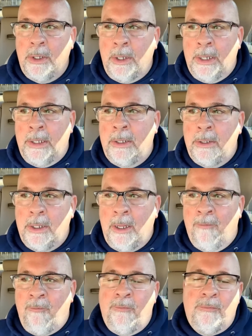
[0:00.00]
and
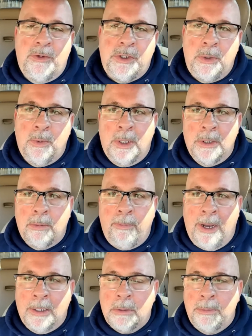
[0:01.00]
if she was
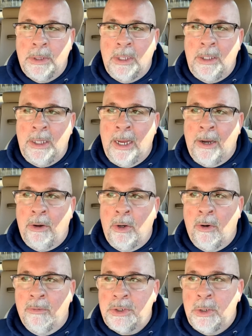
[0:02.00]
possibly in the area
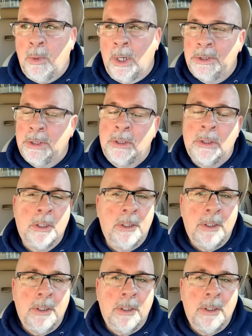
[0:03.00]
or if she wasn't.